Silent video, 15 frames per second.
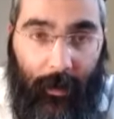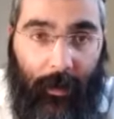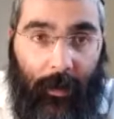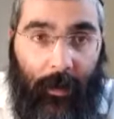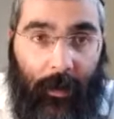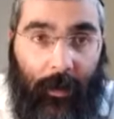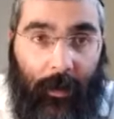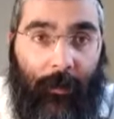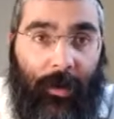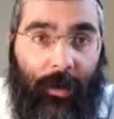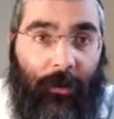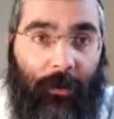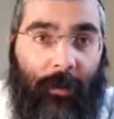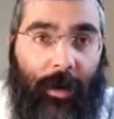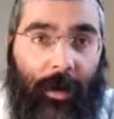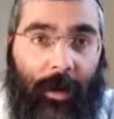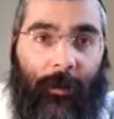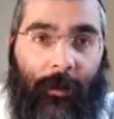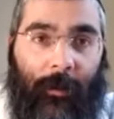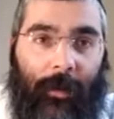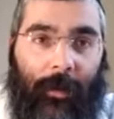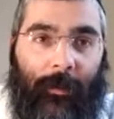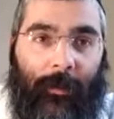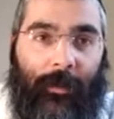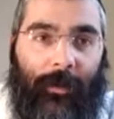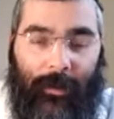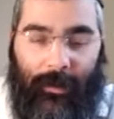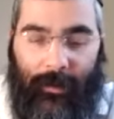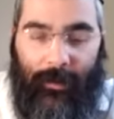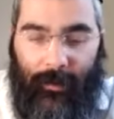Good morning, everybody, and welcome to
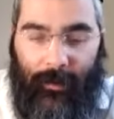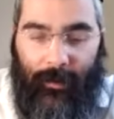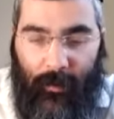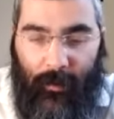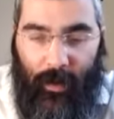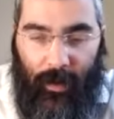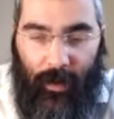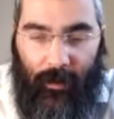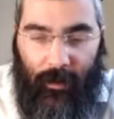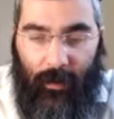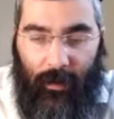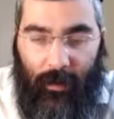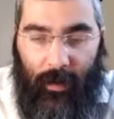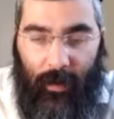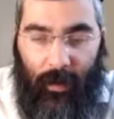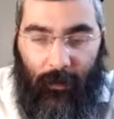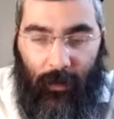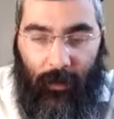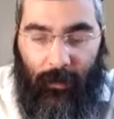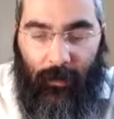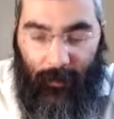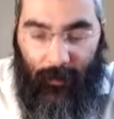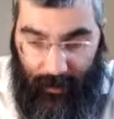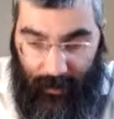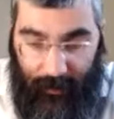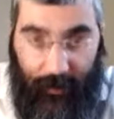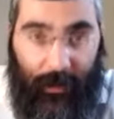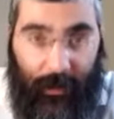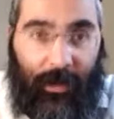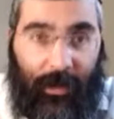Chassidus in the Morning. 15 minutes to
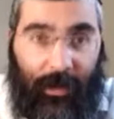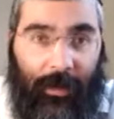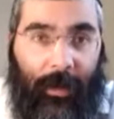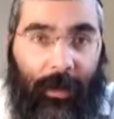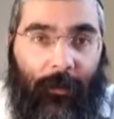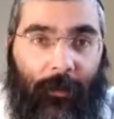change your life.